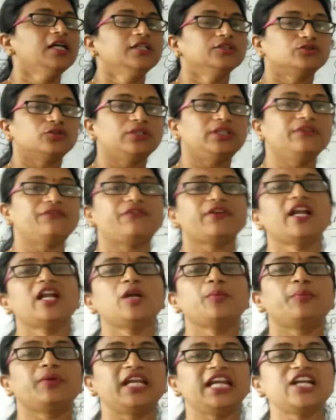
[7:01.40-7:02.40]
so
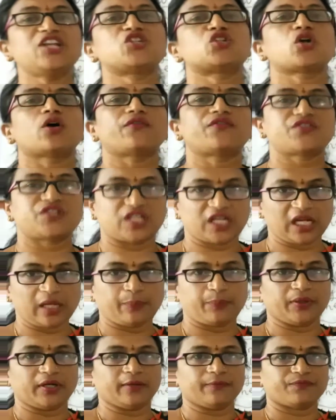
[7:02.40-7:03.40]
different breeds of
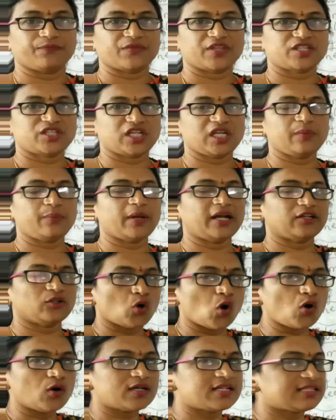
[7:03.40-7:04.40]
sheep and
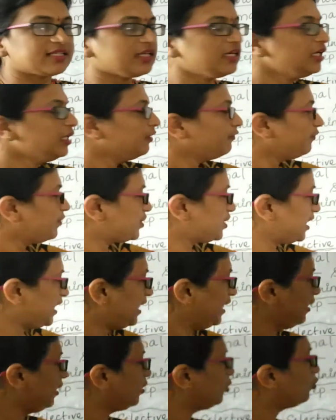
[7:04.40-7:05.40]
goats which
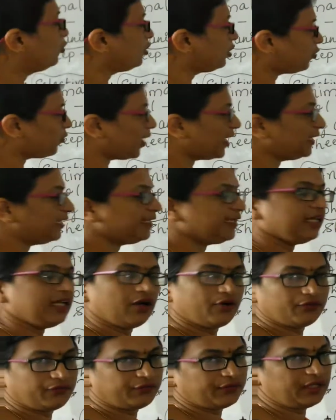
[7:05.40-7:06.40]
yield good quality
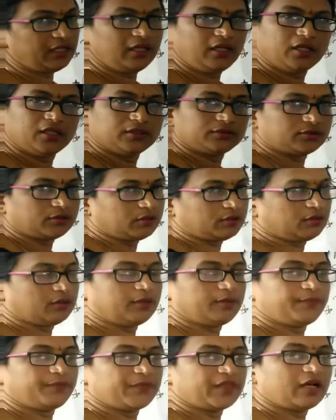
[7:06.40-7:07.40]
of
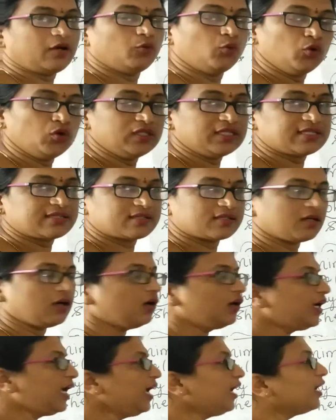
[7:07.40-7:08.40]
wools.
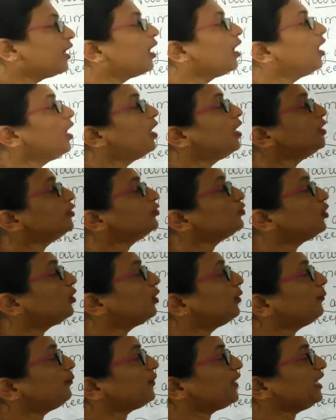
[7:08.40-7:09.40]
Okay. So
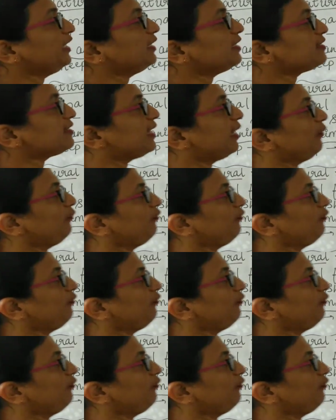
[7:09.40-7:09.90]
in the same